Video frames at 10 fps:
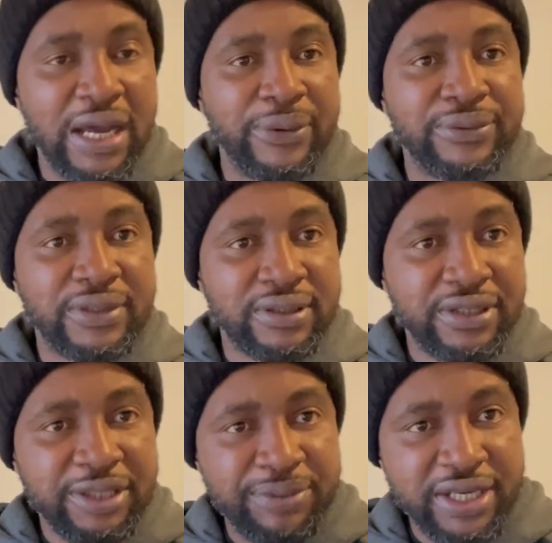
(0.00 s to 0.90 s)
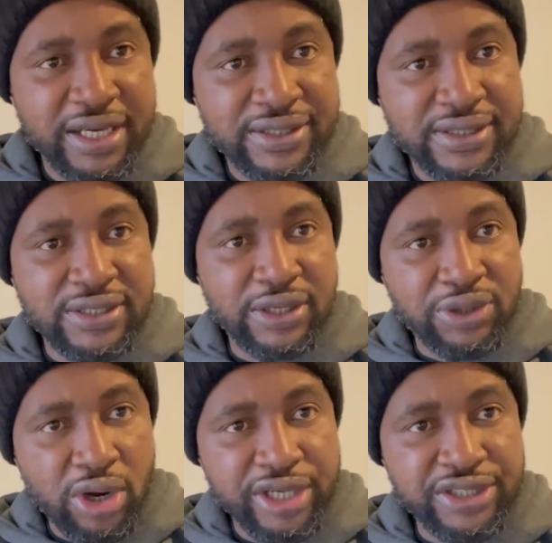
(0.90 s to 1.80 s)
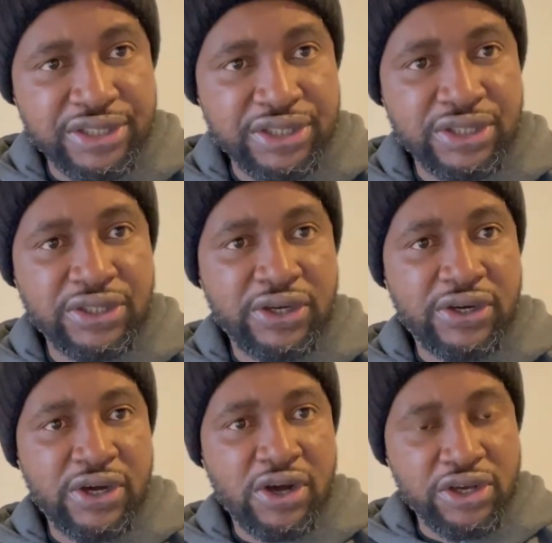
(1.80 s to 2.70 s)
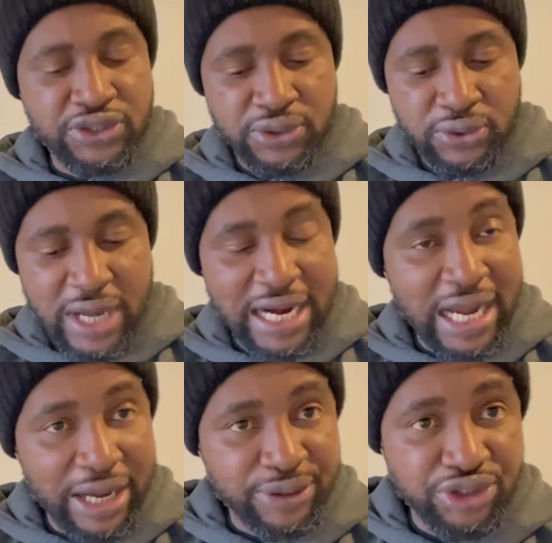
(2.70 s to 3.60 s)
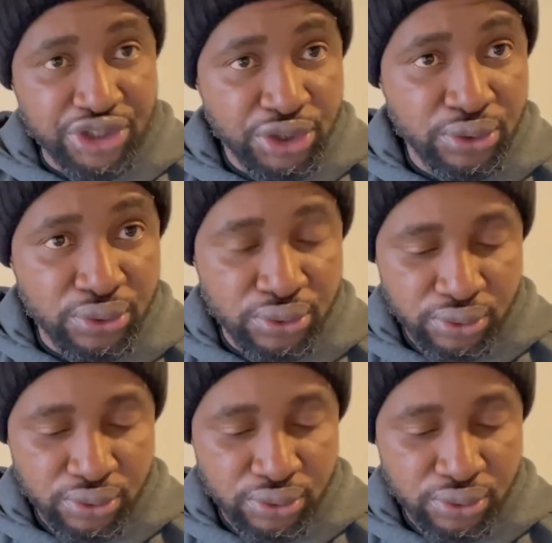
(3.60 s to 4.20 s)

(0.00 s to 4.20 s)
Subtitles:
the DBS authority also allows you